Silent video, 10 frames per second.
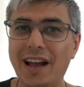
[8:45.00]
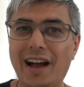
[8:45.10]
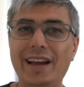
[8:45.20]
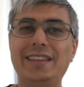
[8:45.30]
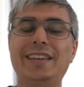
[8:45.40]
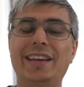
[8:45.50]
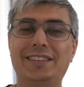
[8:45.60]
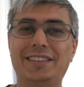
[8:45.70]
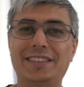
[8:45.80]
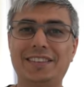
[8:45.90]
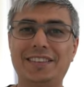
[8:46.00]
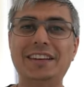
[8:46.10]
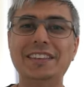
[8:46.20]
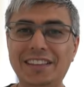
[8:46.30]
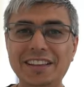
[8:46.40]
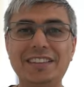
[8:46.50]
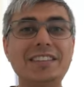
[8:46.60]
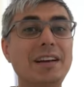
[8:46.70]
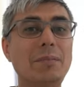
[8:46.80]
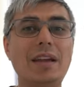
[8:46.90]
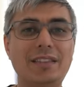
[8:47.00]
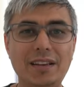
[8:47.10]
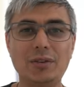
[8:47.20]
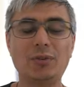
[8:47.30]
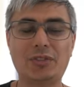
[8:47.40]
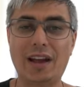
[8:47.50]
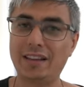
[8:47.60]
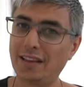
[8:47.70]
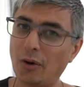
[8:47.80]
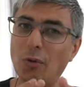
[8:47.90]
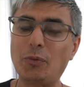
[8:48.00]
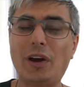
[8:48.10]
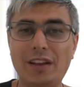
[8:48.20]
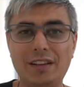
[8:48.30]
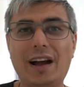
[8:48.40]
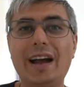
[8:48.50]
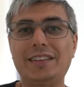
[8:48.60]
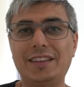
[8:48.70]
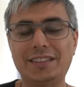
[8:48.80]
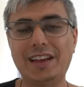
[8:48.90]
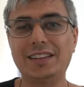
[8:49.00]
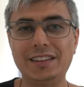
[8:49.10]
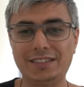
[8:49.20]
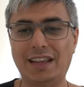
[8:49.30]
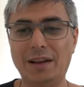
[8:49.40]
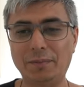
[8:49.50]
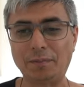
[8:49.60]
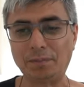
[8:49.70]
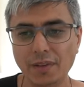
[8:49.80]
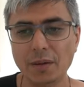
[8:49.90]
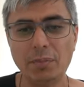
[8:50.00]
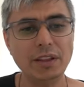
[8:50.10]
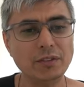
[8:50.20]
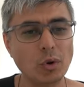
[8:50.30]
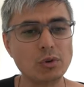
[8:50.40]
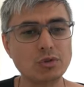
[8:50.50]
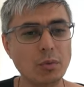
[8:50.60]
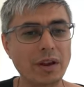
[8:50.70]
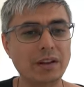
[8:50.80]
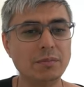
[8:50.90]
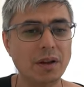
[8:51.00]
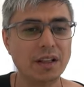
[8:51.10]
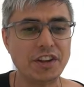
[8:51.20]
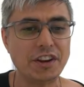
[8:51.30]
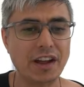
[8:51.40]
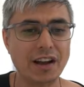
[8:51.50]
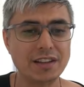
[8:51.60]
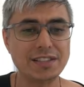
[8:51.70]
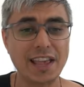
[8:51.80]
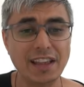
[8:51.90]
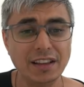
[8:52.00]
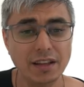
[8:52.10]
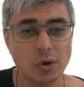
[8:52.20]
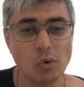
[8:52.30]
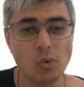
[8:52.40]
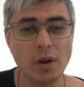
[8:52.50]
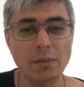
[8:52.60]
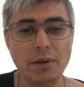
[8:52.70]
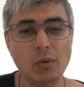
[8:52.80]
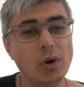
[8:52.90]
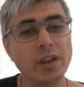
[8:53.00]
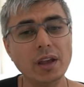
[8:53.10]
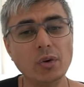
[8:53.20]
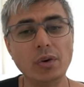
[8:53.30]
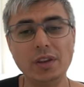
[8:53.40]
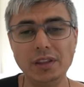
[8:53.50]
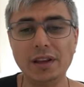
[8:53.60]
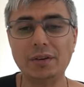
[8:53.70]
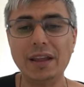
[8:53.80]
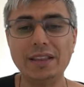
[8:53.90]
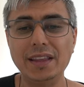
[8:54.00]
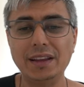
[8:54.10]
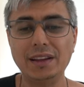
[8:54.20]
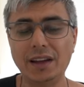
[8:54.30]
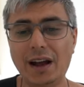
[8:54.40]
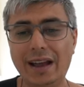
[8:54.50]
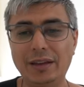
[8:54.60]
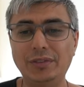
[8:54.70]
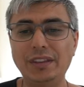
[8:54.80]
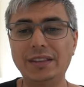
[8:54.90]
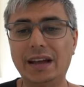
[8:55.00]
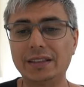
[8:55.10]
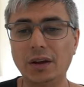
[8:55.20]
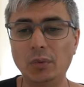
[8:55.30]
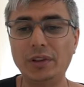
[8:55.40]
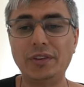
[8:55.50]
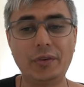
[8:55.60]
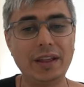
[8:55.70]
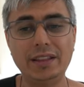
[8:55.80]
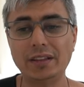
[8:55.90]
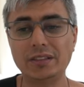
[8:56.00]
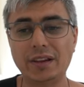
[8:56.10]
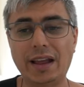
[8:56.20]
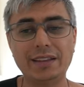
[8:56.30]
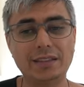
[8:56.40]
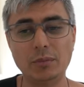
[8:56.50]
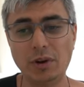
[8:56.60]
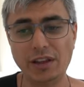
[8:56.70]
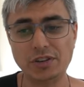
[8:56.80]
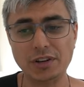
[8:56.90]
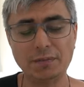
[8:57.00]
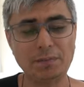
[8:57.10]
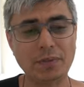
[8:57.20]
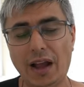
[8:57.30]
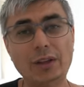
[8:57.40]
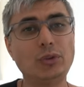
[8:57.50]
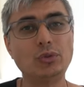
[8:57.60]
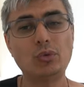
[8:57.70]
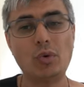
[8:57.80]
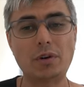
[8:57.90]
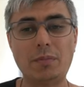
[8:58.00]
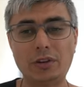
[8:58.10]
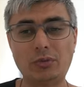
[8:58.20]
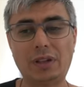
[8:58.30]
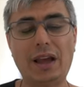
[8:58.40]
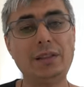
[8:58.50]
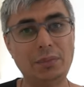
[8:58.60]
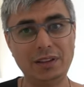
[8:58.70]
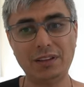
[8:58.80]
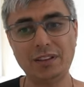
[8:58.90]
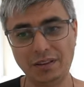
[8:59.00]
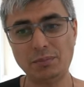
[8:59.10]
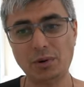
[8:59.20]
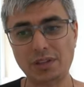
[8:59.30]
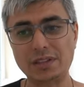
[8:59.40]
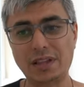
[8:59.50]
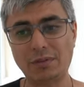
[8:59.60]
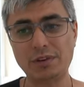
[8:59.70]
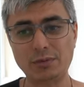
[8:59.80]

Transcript: IDSs. This is amazing news guys, I hope you are as excited as I am. Please also welcome Chirag Singh who will be working on integrating IFC data with Radiance Light Simulation I don't work much with light, but this is important stuff as